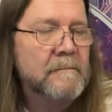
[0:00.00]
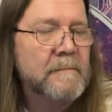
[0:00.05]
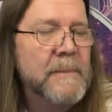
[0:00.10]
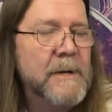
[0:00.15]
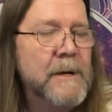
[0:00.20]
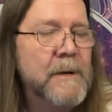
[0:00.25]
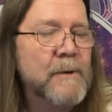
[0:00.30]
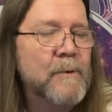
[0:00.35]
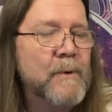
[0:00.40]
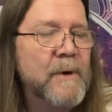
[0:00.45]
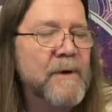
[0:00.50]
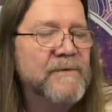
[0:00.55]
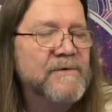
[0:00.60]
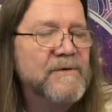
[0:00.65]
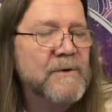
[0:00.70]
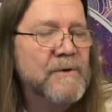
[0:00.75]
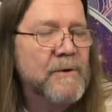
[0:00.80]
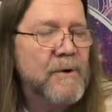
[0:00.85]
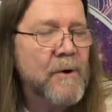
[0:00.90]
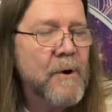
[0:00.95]

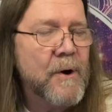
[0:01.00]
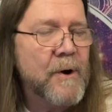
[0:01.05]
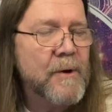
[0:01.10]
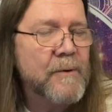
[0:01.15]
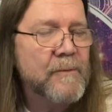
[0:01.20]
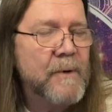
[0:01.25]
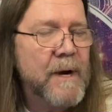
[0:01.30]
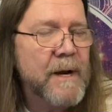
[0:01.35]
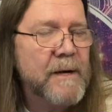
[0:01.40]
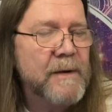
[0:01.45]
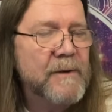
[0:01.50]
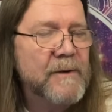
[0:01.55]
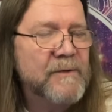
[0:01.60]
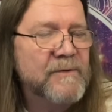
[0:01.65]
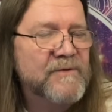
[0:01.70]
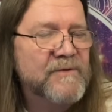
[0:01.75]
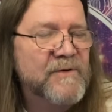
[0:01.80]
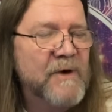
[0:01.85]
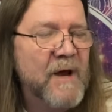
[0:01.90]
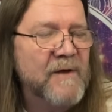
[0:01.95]
Interesting card right here.
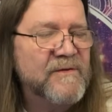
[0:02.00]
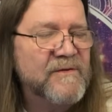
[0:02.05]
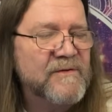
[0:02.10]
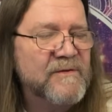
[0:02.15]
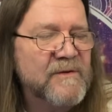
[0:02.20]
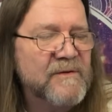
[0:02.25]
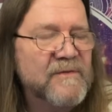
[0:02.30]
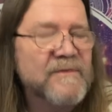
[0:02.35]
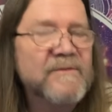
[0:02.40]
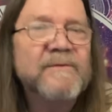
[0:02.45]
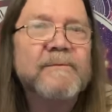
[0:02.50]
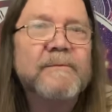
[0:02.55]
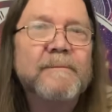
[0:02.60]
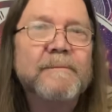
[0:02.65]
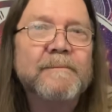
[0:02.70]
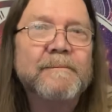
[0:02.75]
Justice.